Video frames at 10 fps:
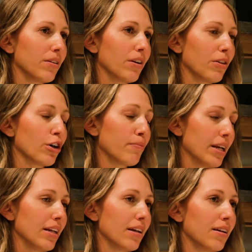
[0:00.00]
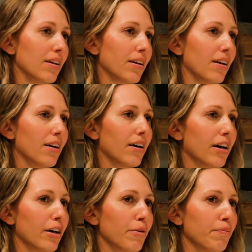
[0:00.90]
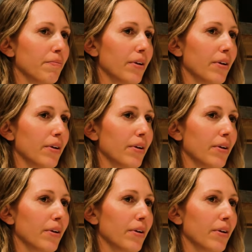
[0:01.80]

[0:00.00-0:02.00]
you know, their opinion, um,